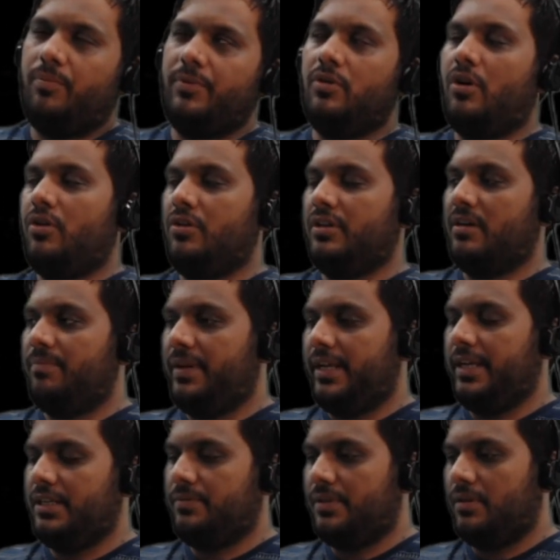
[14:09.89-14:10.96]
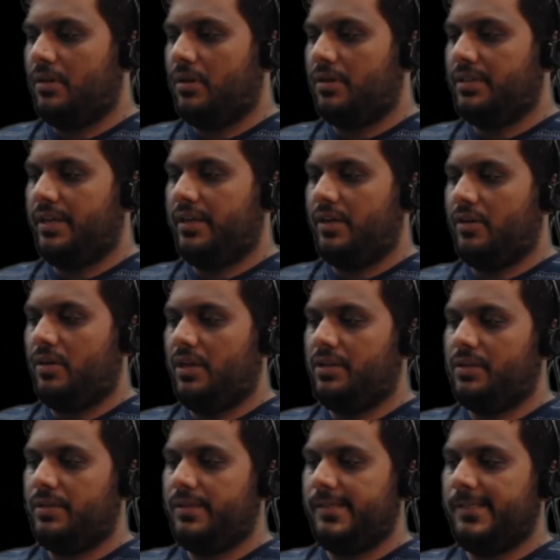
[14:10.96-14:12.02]
non-compliance with laws and
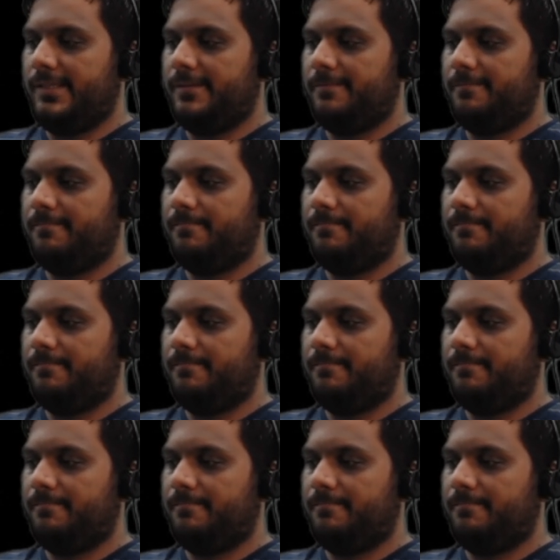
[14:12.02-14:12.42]
regulations,